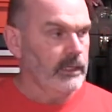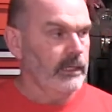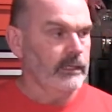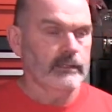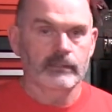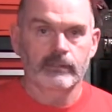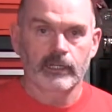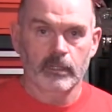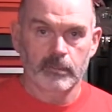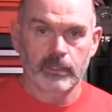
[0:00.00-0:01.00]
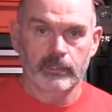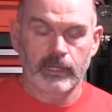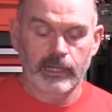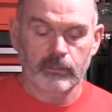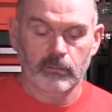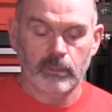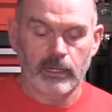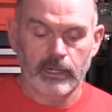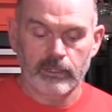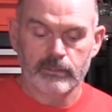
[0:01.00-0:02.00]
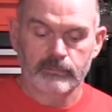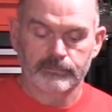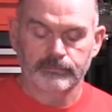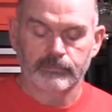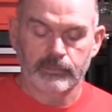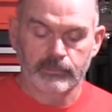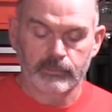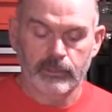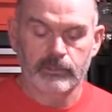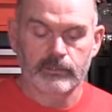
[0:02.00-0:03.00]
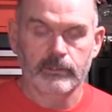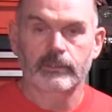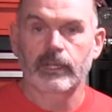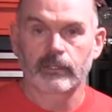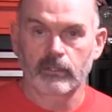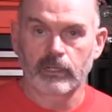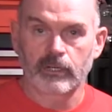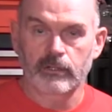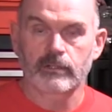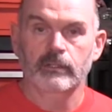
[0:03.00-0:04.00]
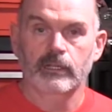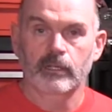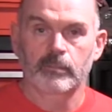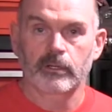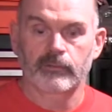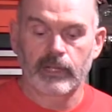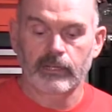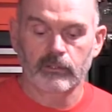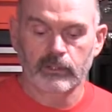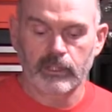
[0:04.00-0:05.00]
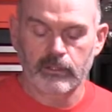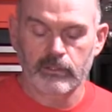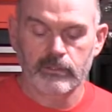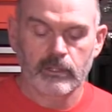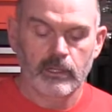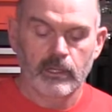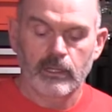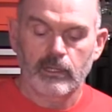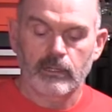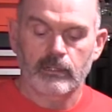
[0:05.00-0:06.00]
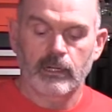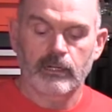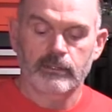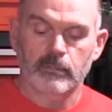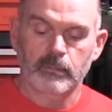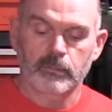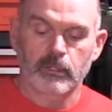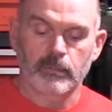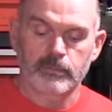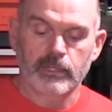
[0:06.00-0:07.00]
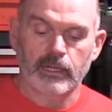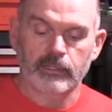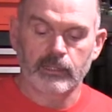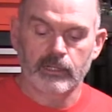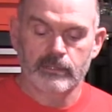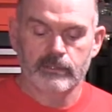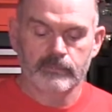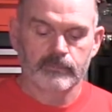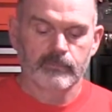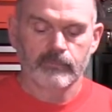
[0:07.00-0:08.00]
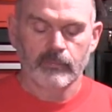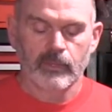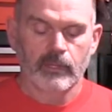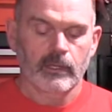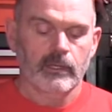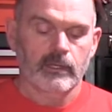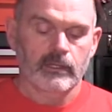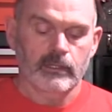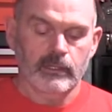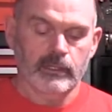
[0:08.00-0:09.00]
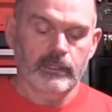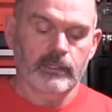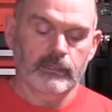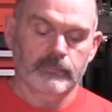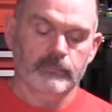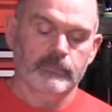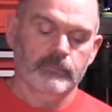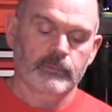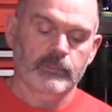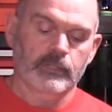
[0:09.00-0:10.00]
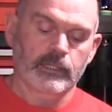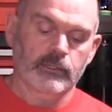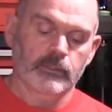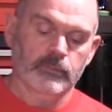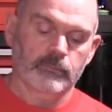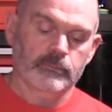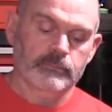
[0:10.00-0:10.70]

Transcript: And you take a pair of diagonal pliers. Now these are diagonal cutters. Take a pair of diagonal cutters. Some people call them side cuts. And you take your